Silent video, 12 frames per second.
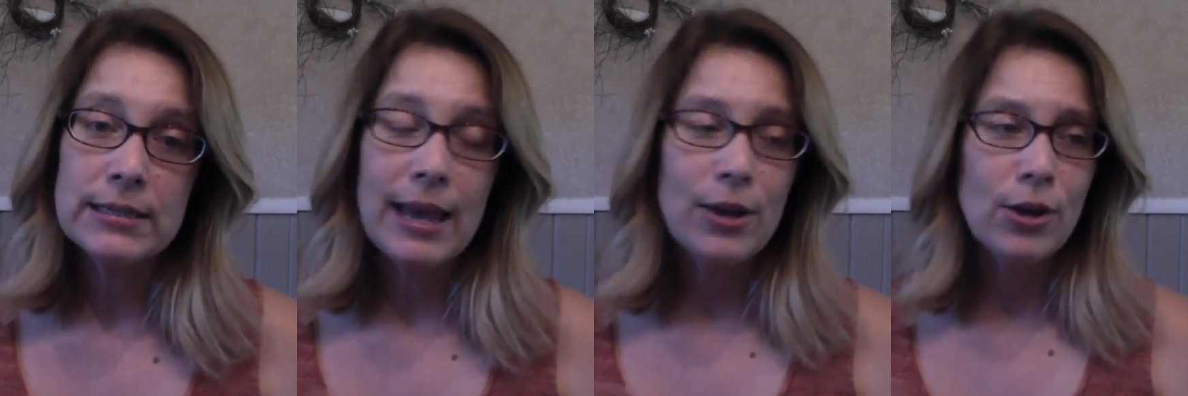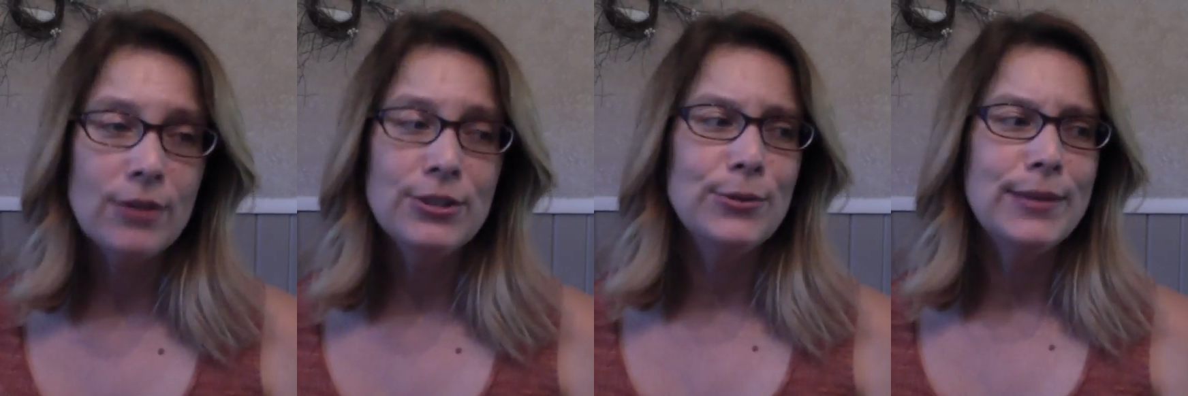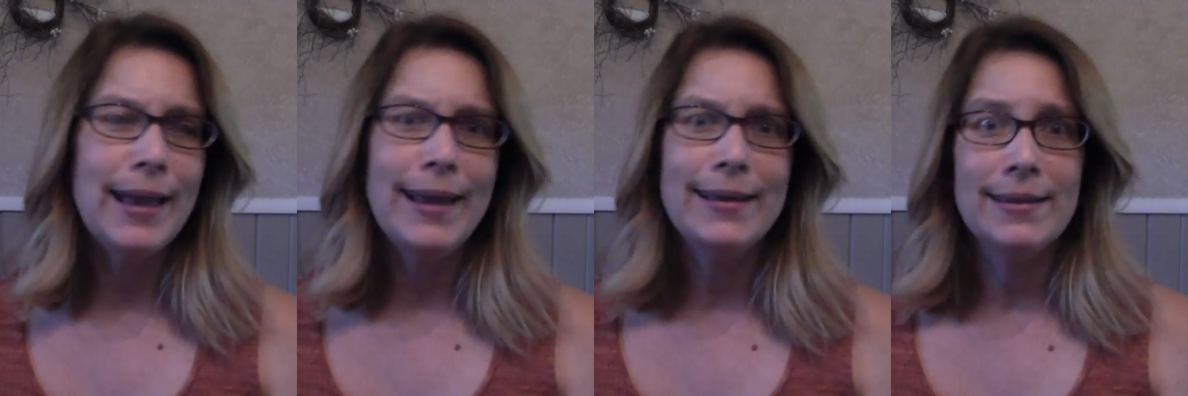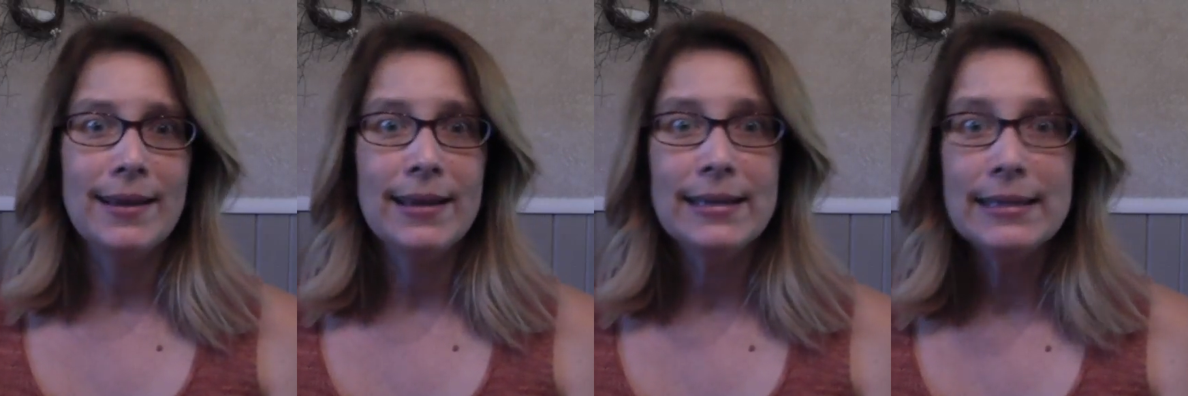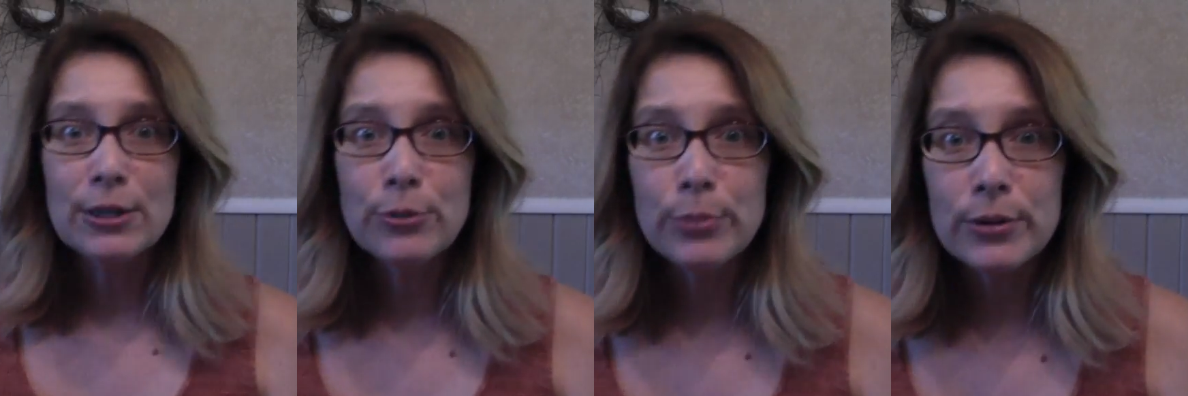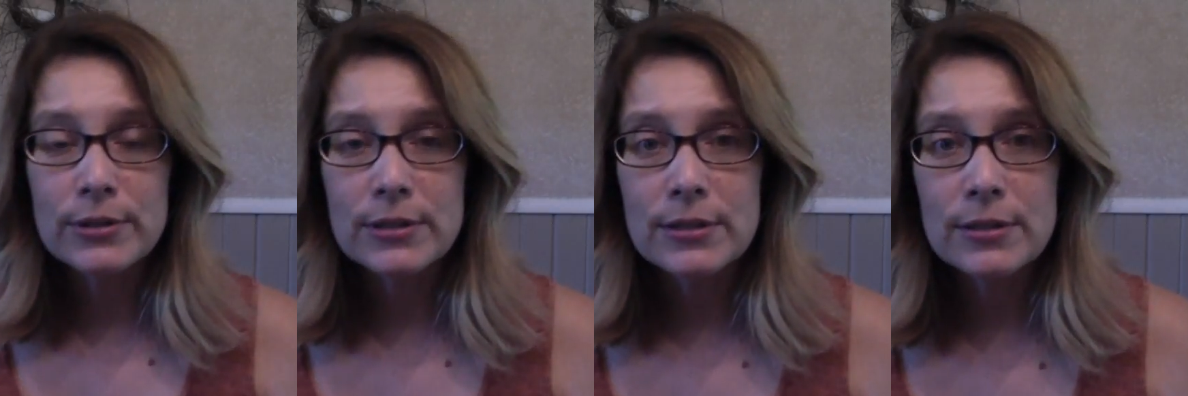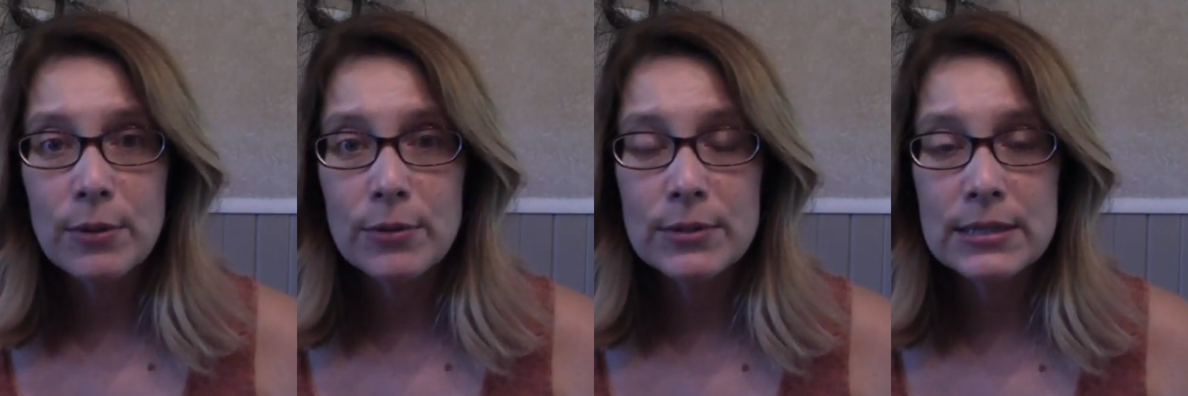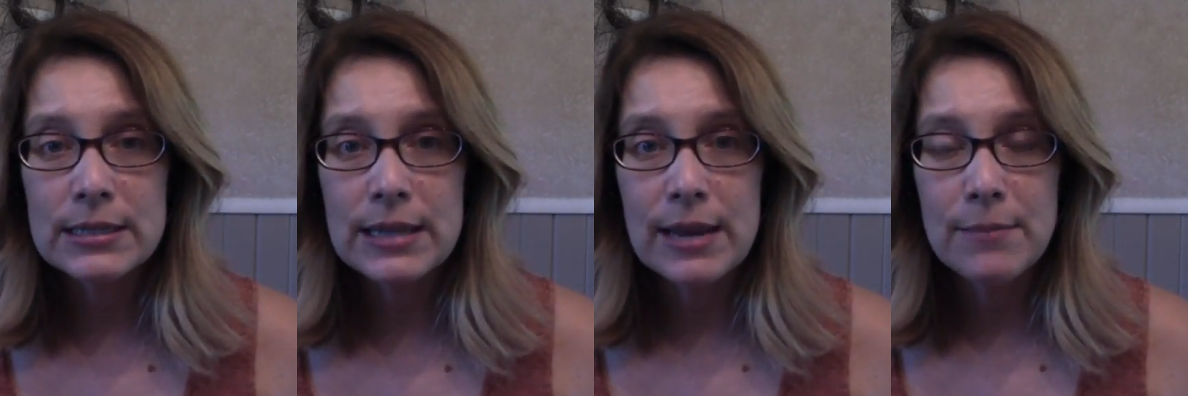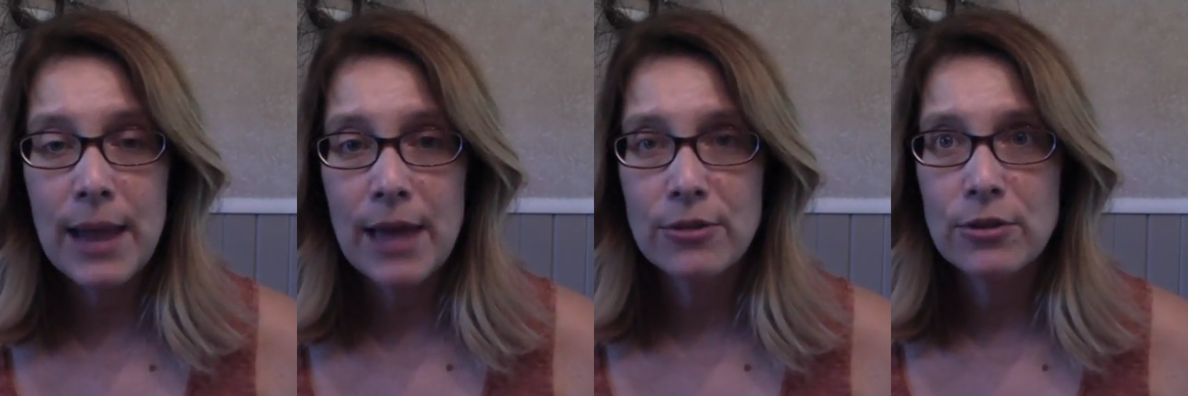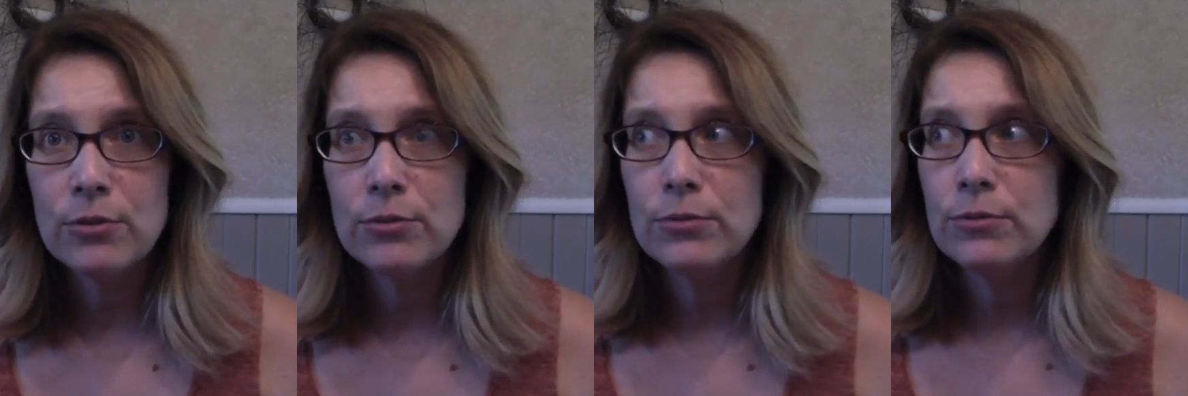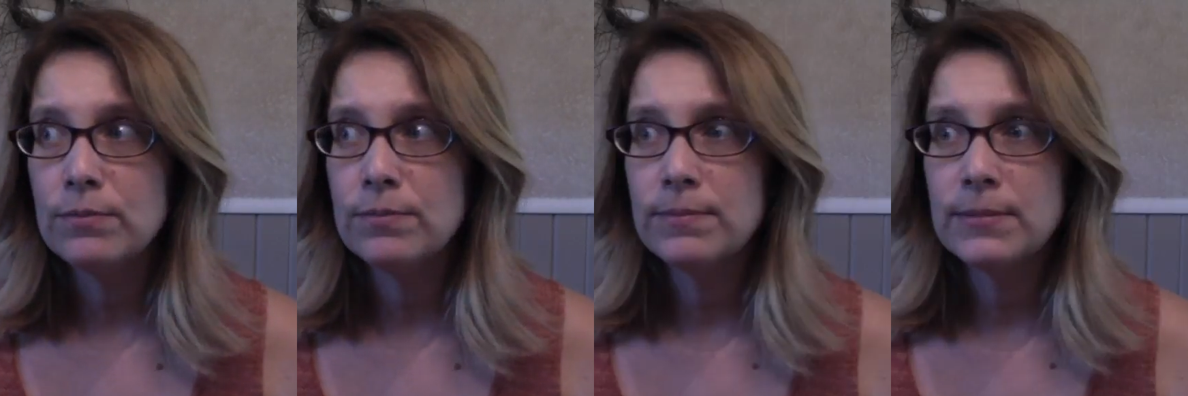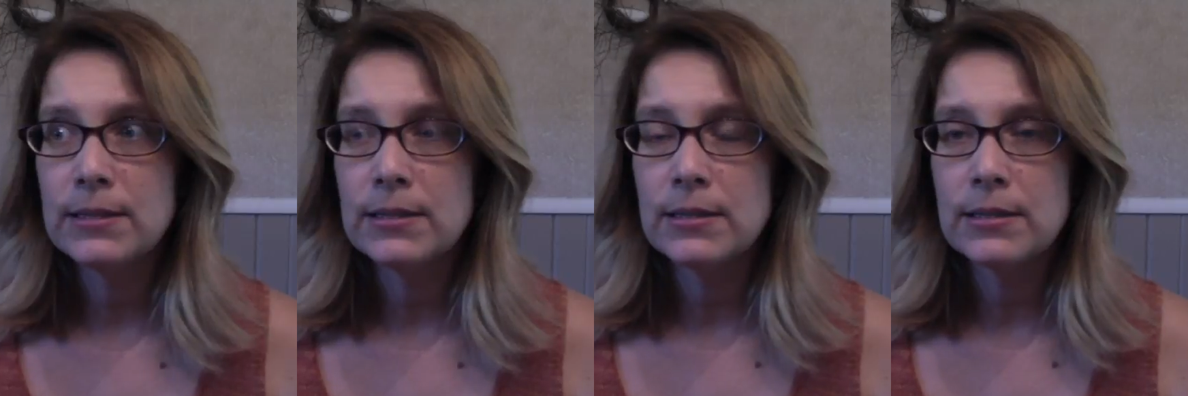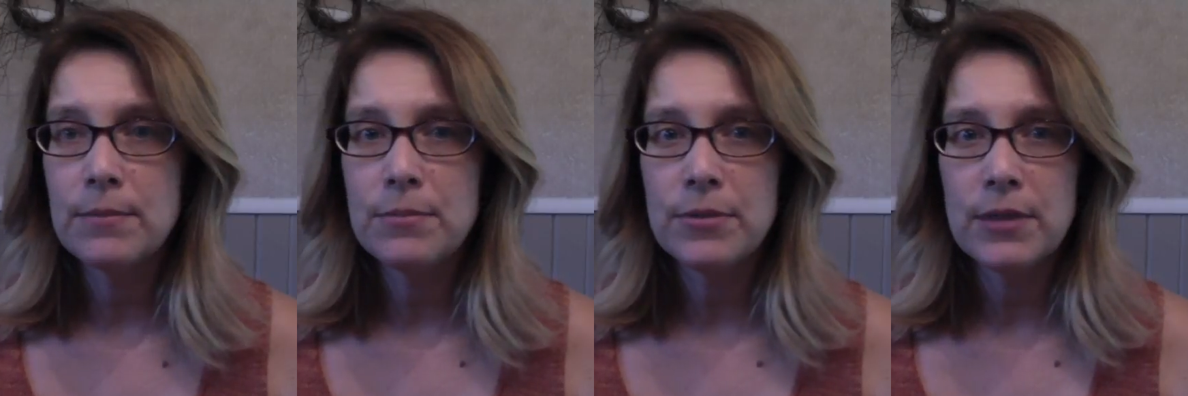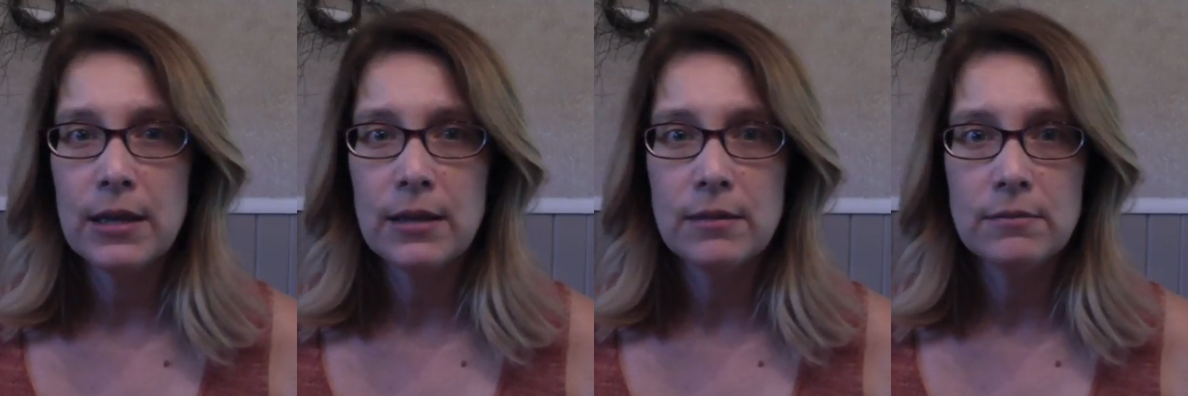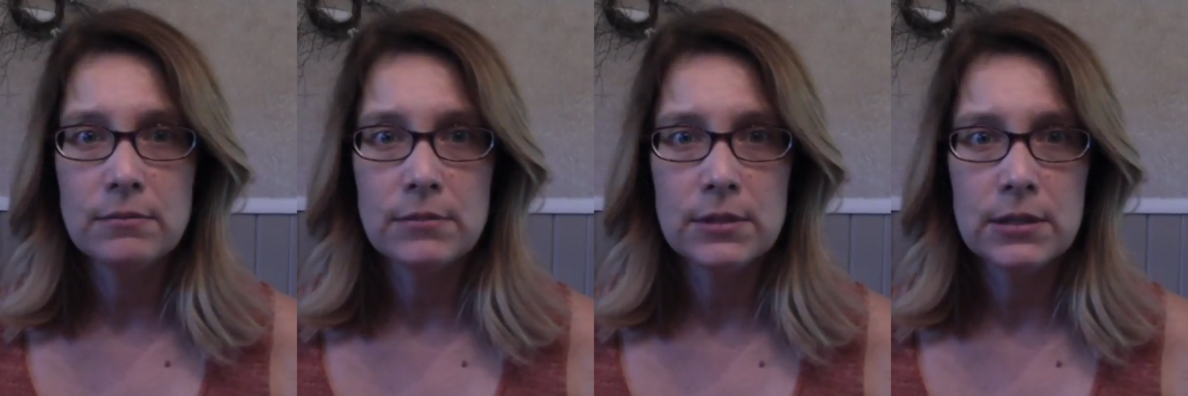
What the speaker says: And also, like, Gilbert, what was his name? Matthew something?